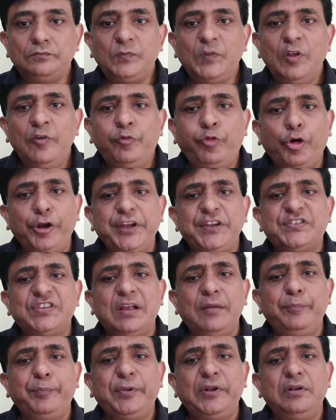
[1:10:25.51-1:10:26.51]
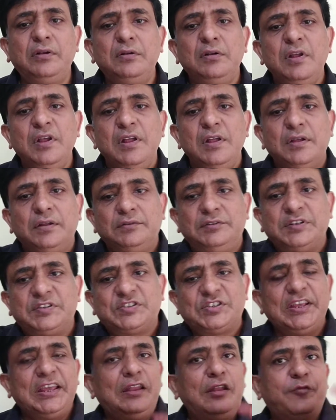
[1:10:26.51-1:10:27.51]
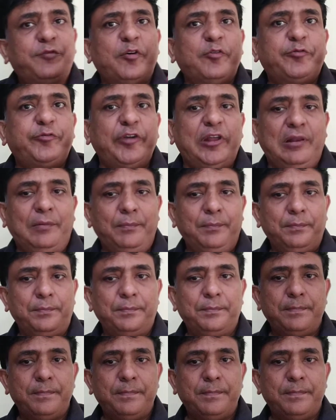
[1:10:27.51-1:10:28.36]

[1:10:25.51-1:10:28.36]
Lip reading: For example, the sale of a film.